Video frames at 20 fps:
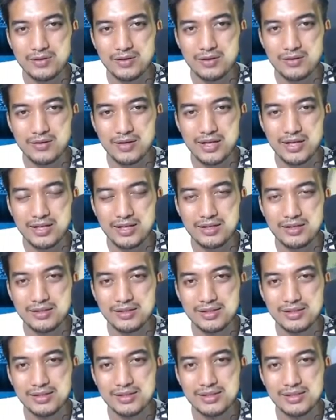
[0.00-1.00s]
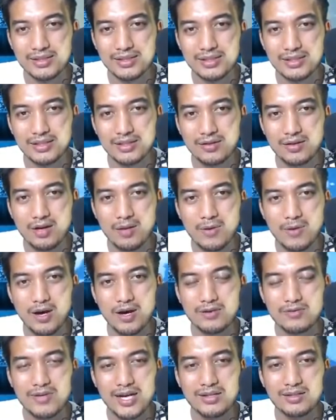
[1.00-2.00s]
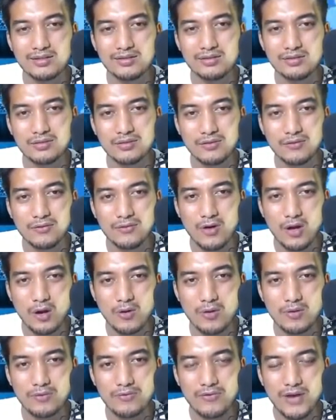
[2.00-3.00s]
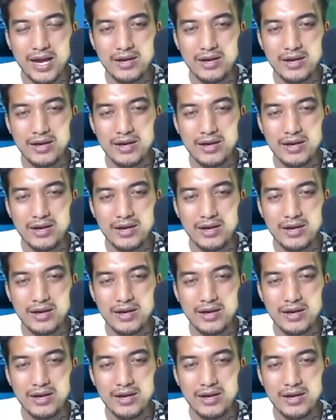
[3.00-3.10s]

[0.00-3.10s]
All right. Come on, dragon. Flow, fly